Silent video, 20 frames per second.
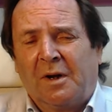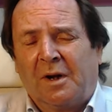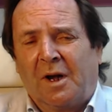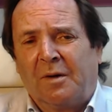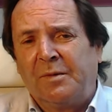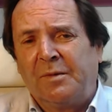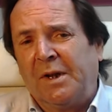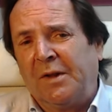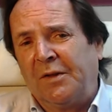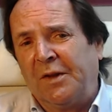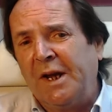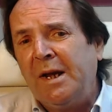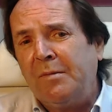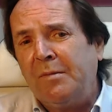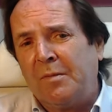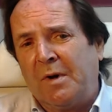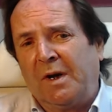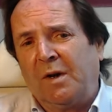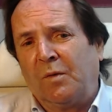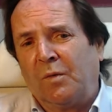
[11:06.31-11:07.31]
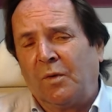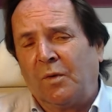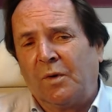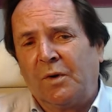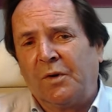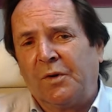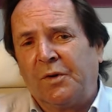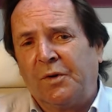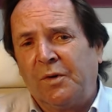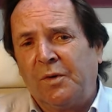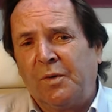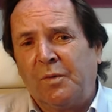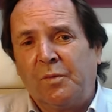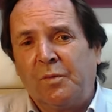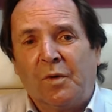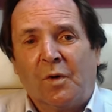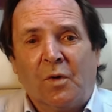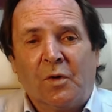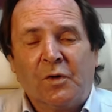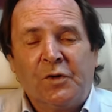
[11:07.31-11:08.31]
I mean, they might want to, but
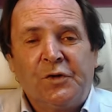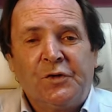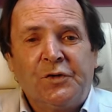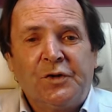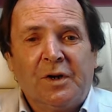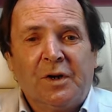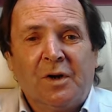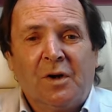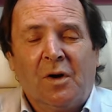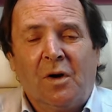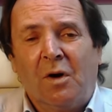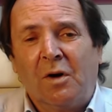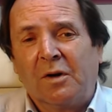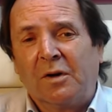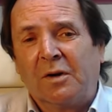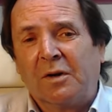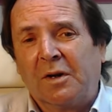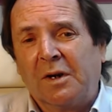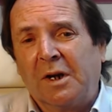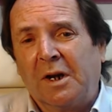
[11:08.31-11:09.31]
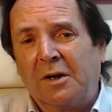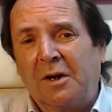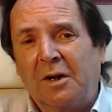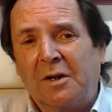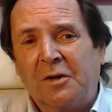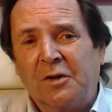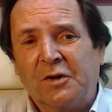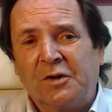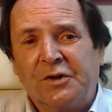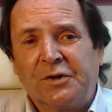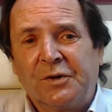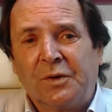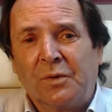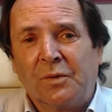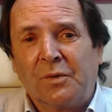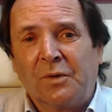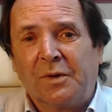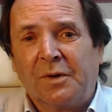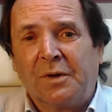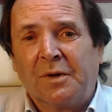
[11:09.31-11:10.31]
Austria, Hungary and others
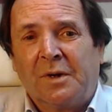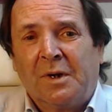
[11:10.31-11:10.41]
don't.